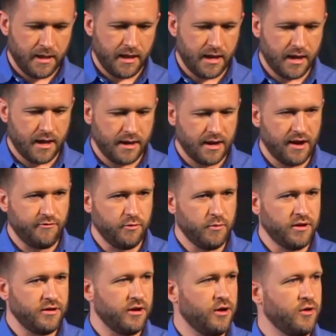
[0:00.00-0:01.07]
and
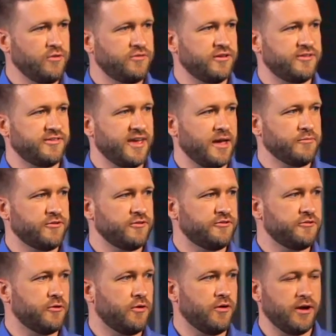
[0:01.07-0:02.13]
everyone knows the Samson
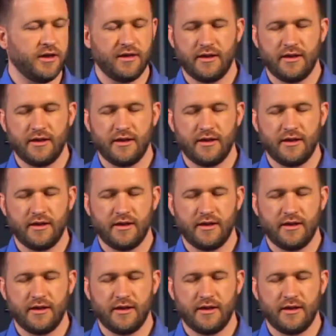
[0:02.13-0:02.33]
story.